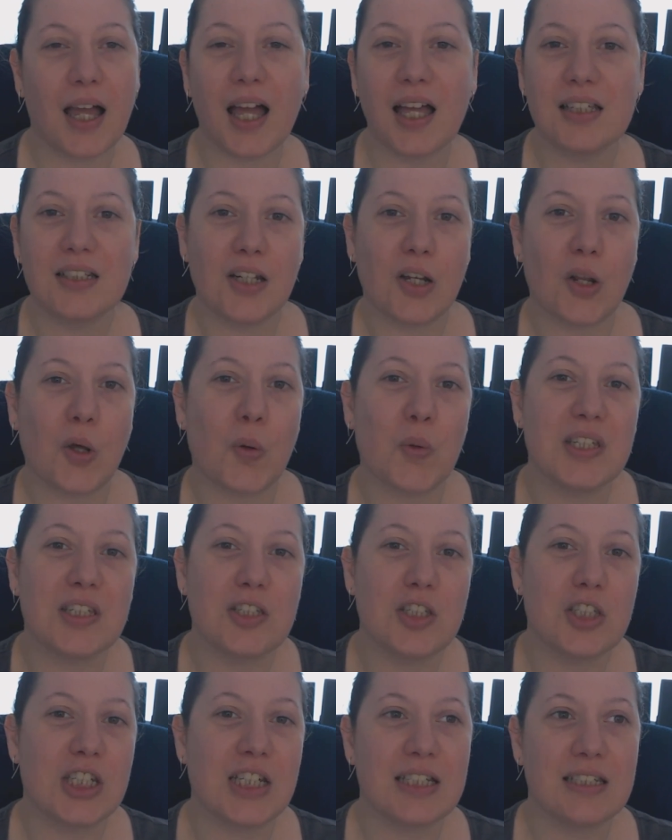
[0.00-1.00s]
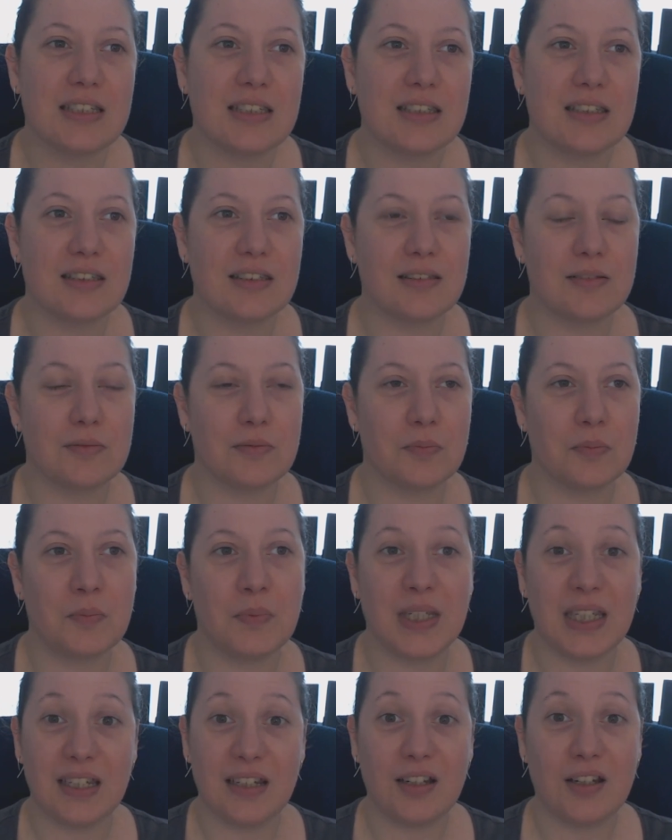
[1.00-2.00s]
I don't know. It's just
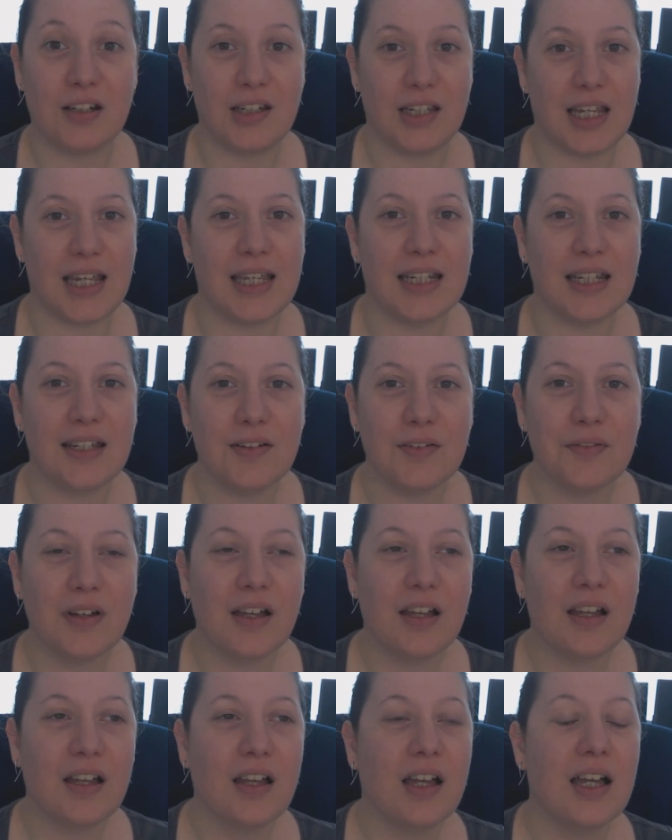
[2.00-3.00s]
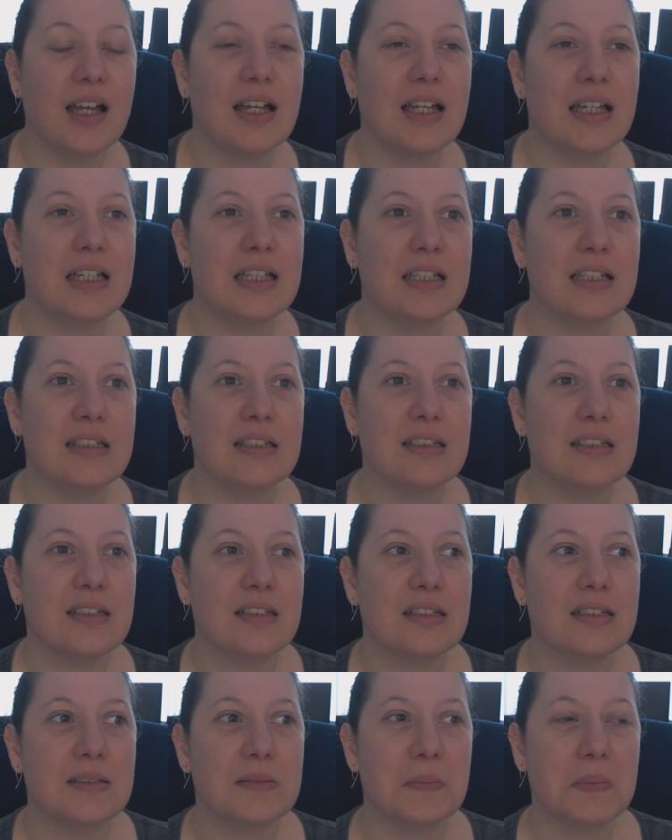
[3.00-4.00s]
being creative, and
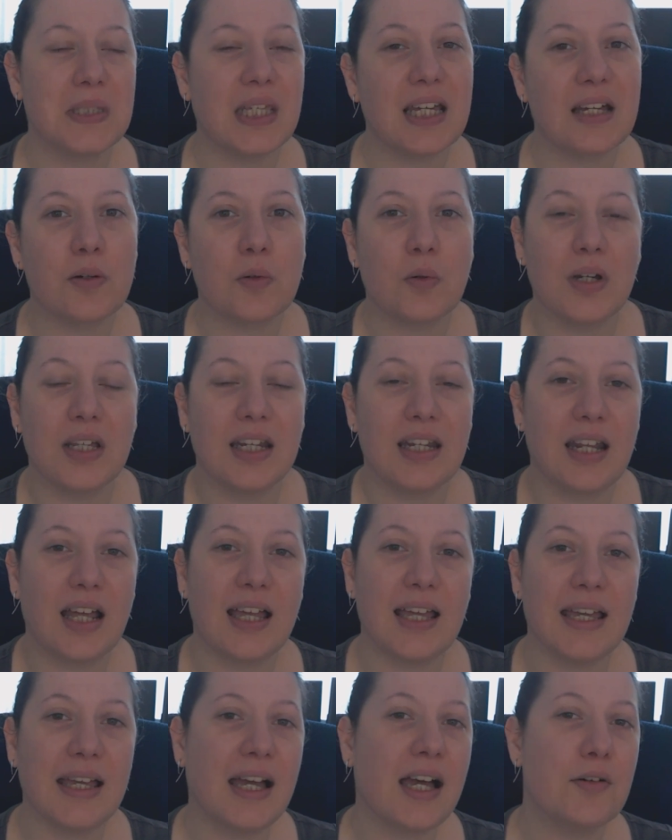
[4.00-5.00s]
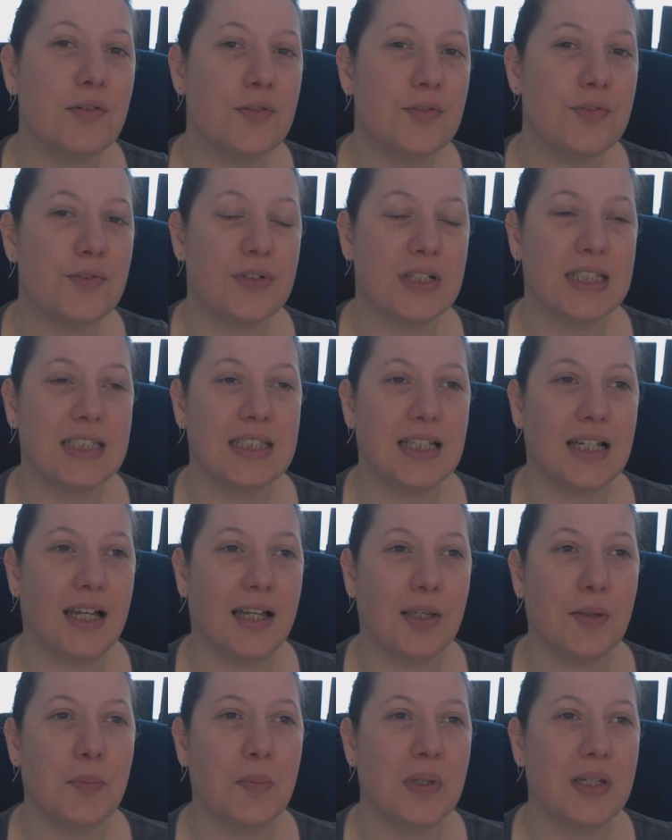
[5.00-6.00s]
yeah, when I have free
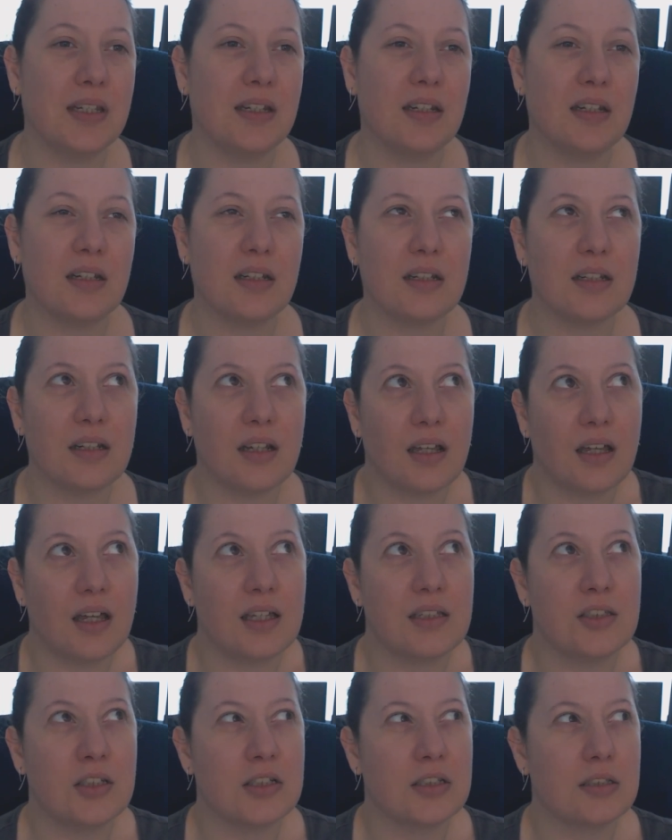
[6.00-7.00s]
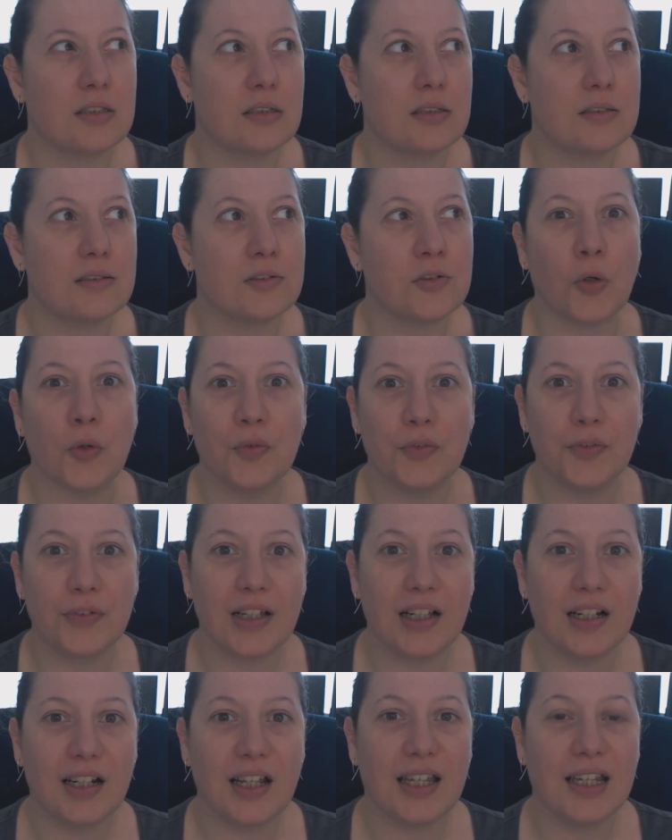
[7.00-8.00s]
time and I just don't
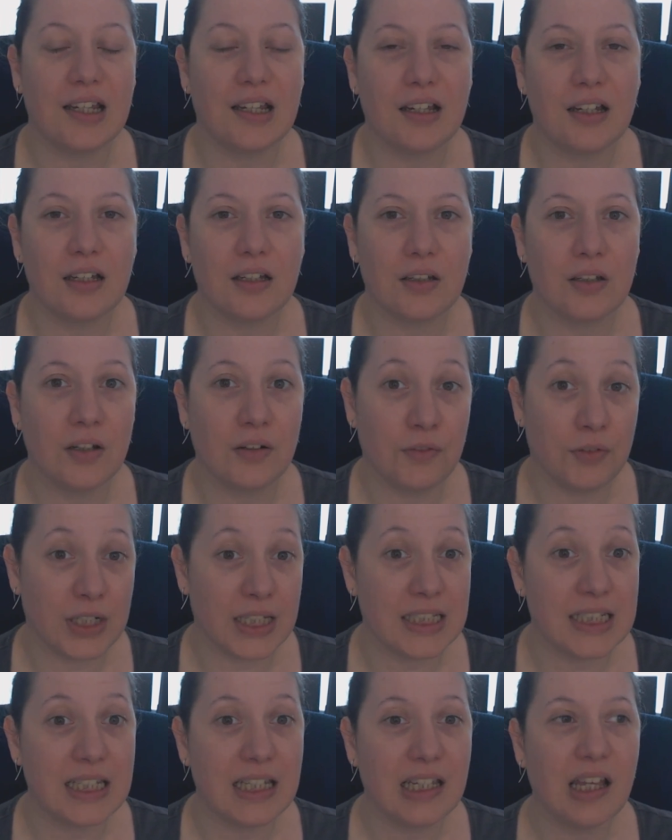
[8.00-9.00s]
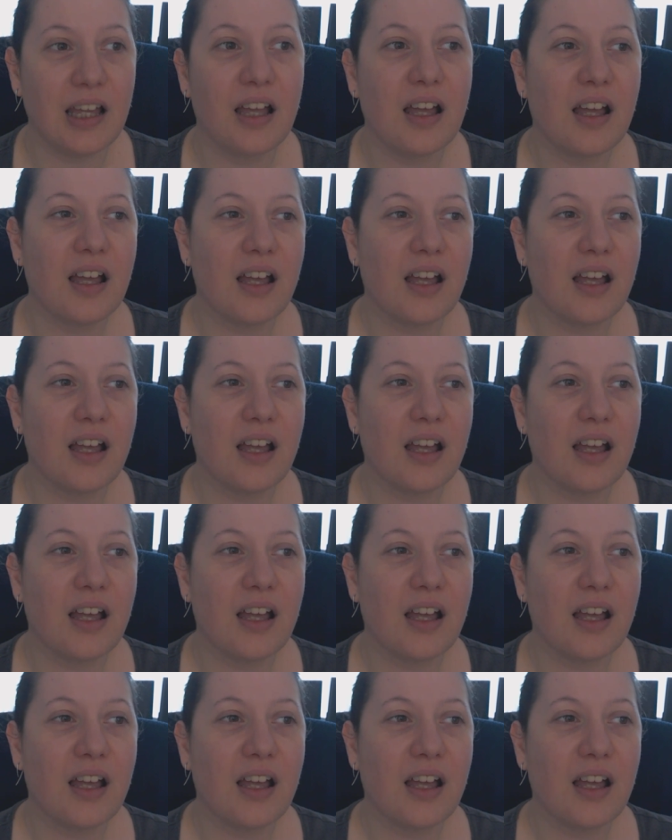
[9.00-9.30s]
feel like reading,